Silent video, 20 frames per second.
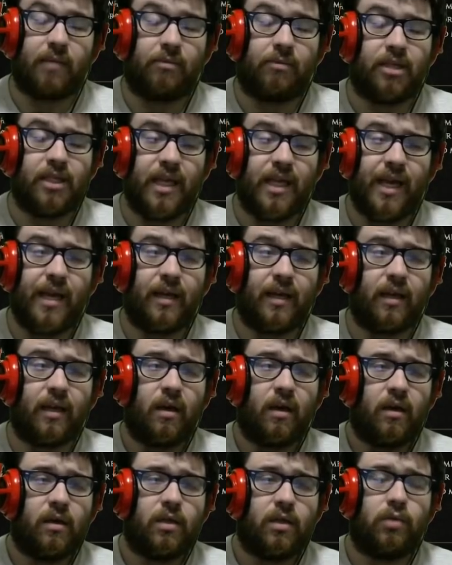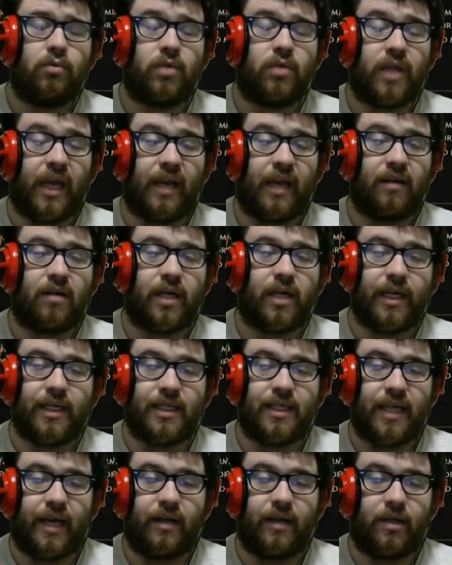attack, you will gain like
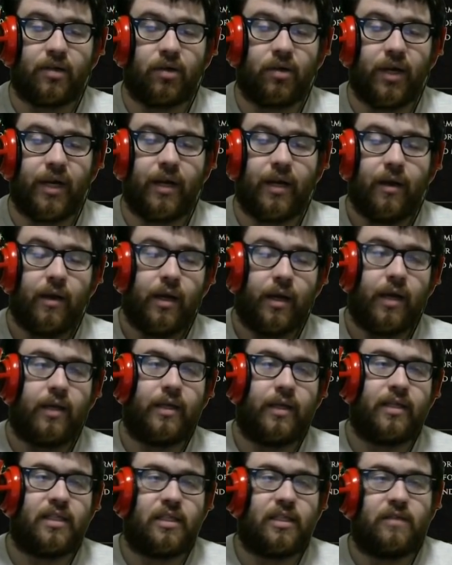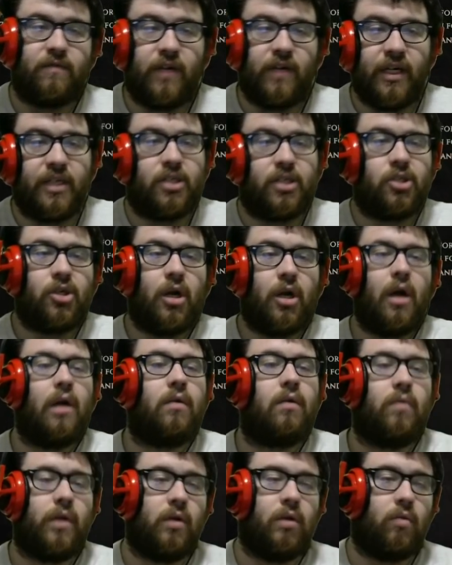10 crit, and this is very strong
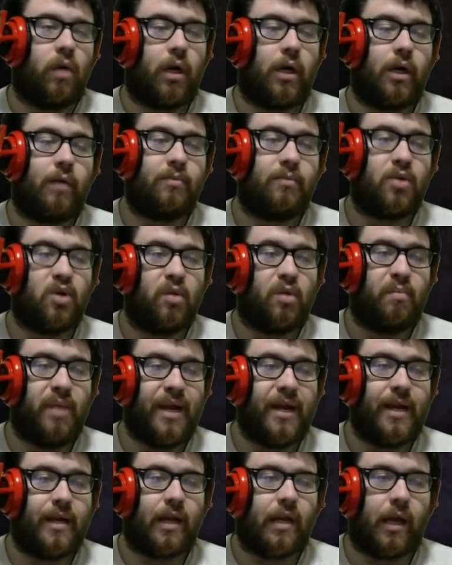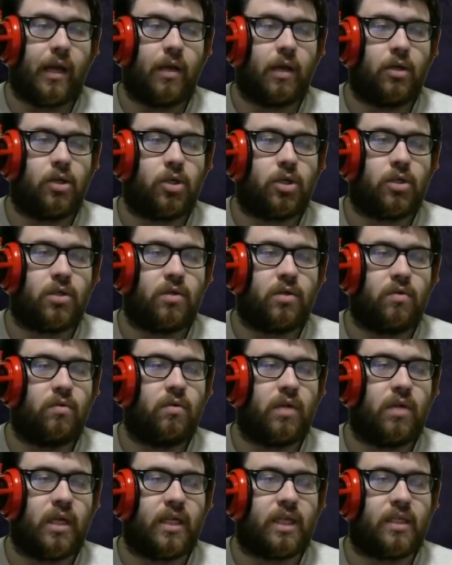when you walk up to a pack and just do
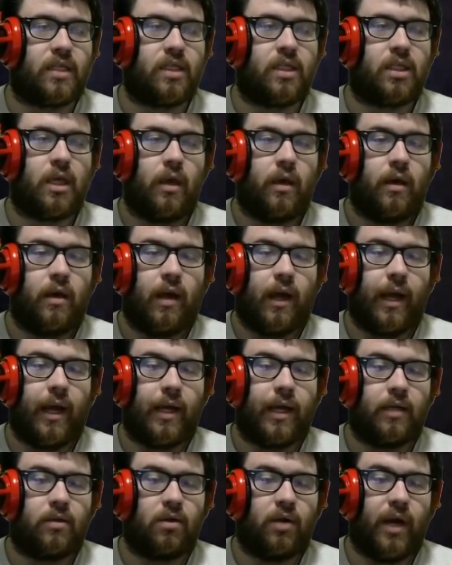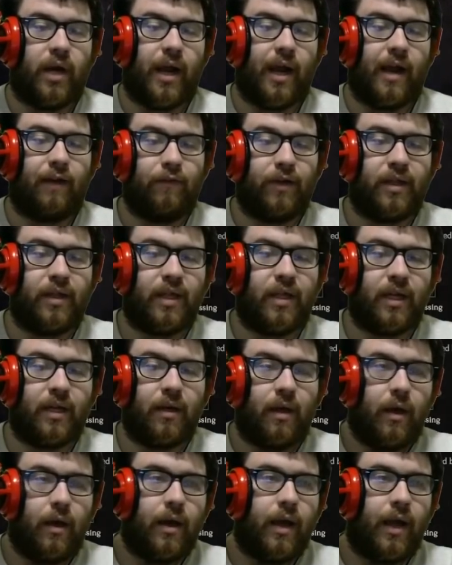this and crit everything.
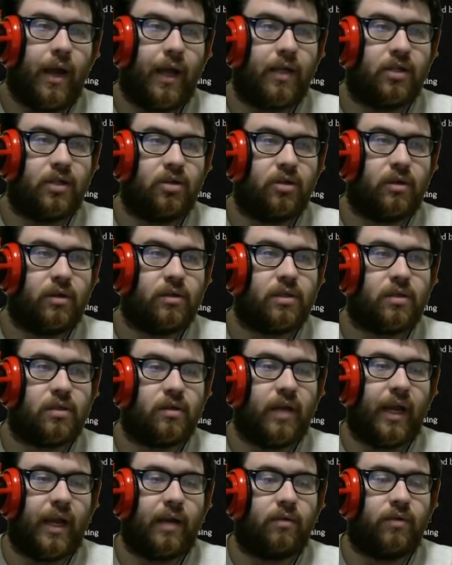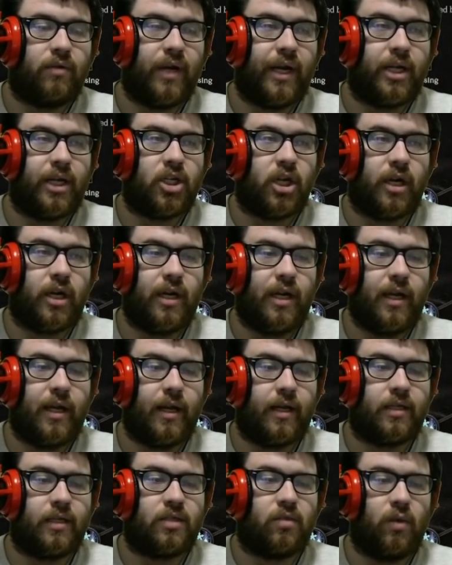And you also gain rage on hit
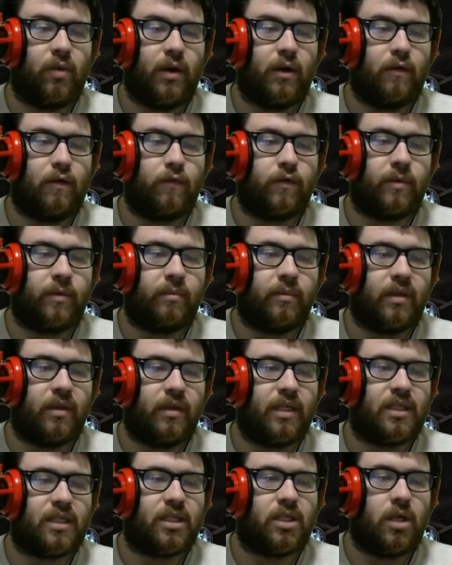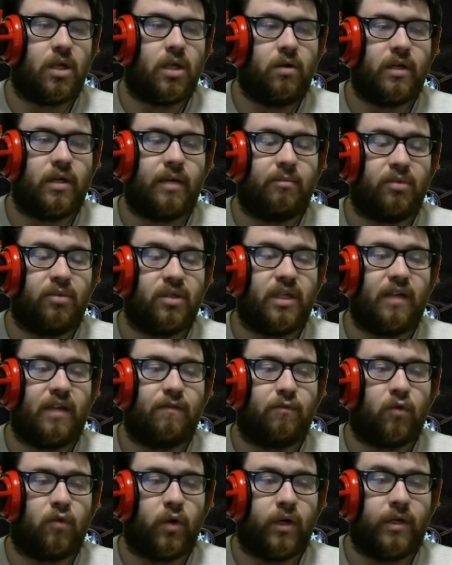as well from this node, I
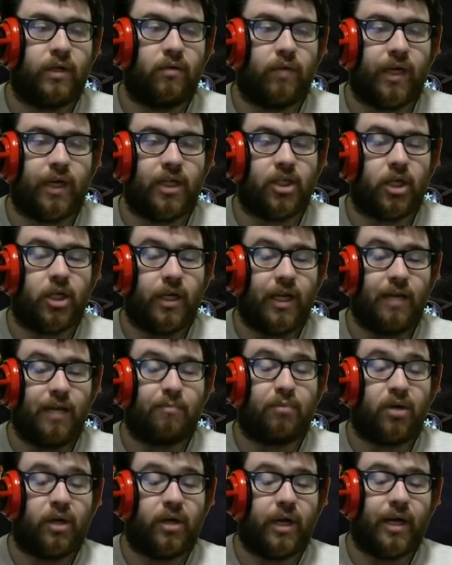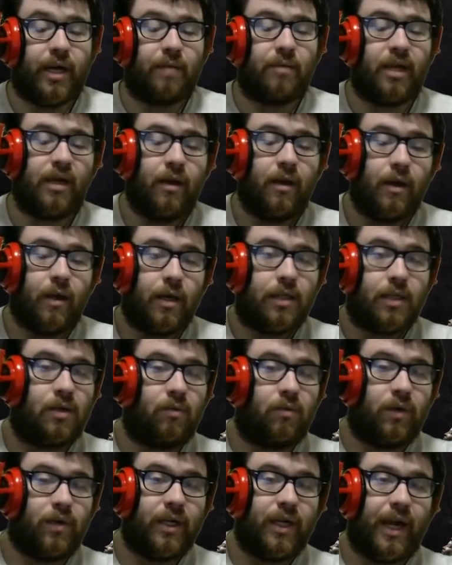believe 1 rage on hit per enemy. So
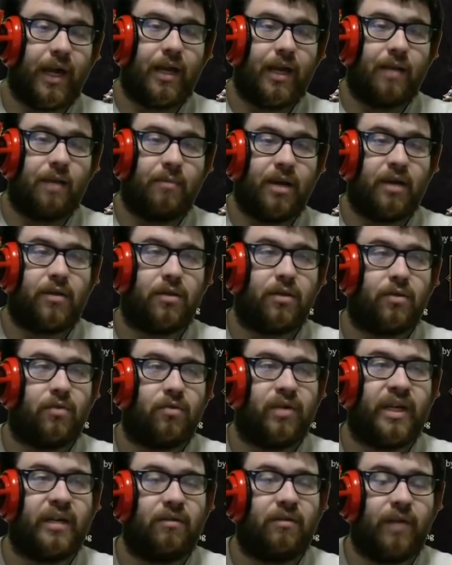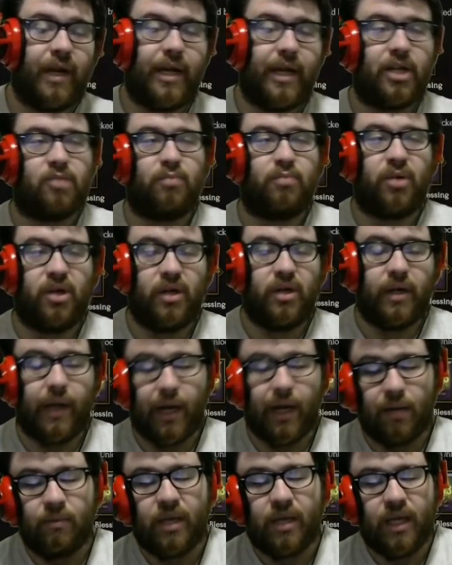we're gaining about 3 rage per
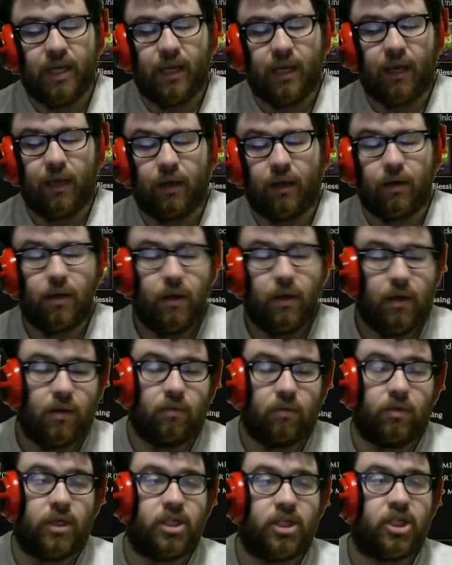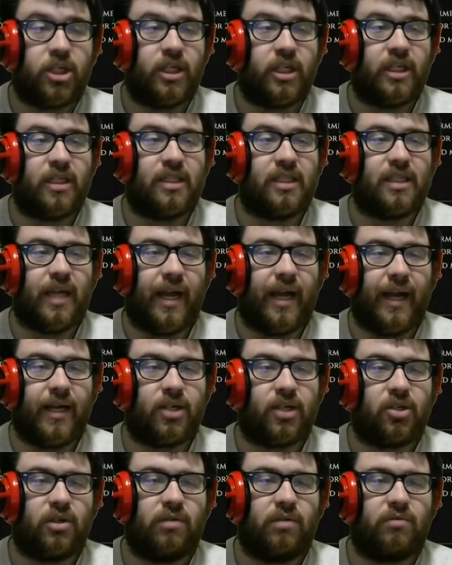enemy hit, which is
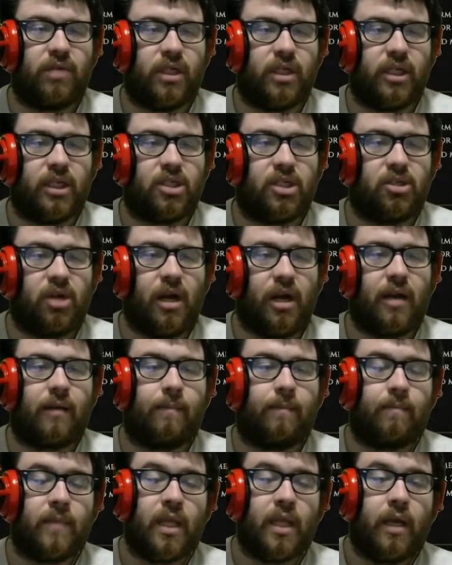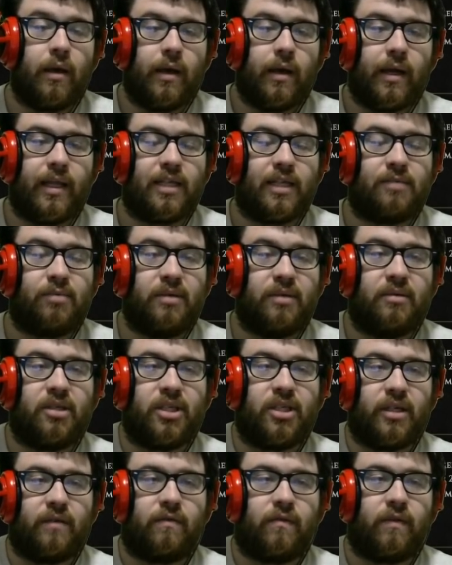actually really strong. And that's pretty much
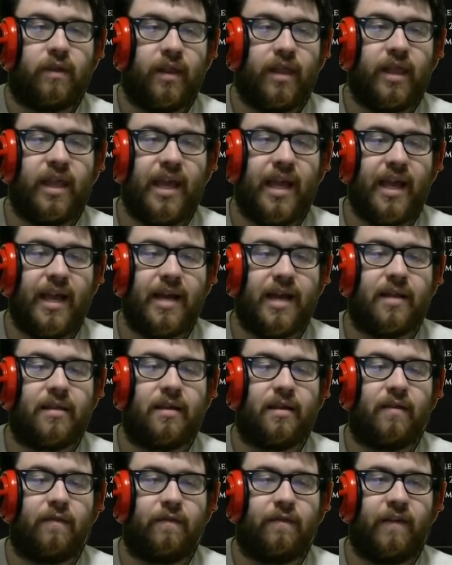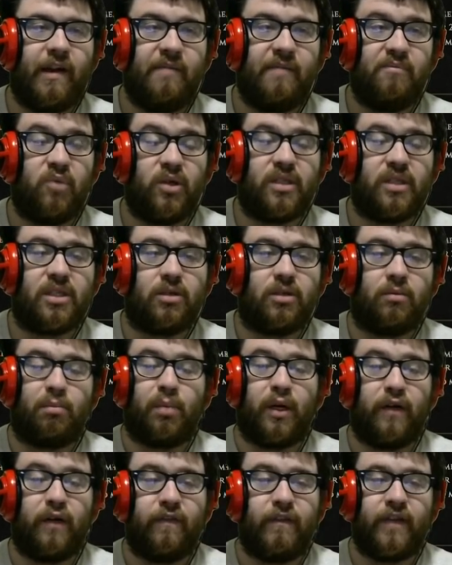it for that. Then 5 points in
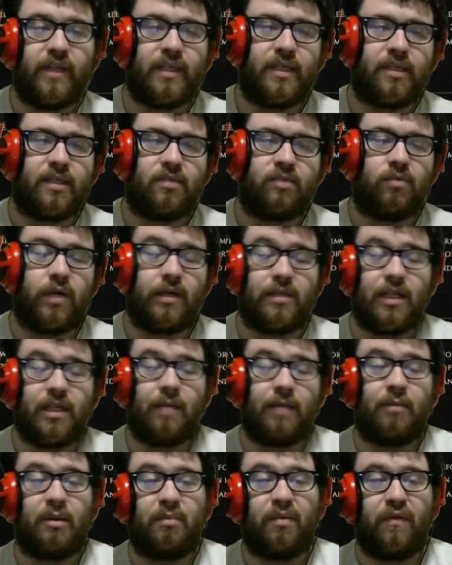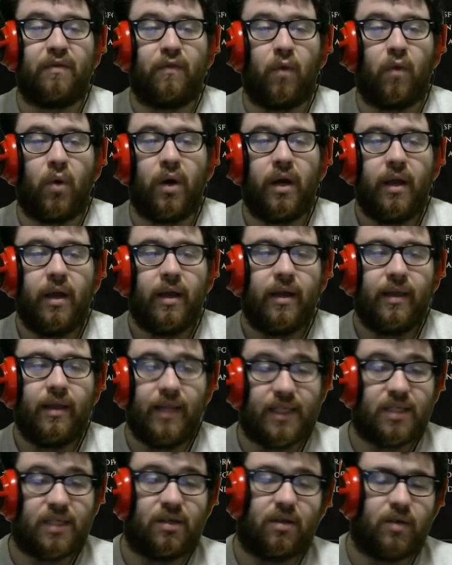Impervious. This is what I was talking about before.
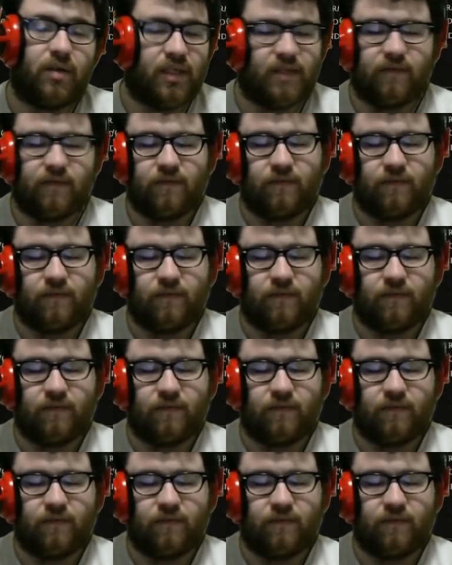This node is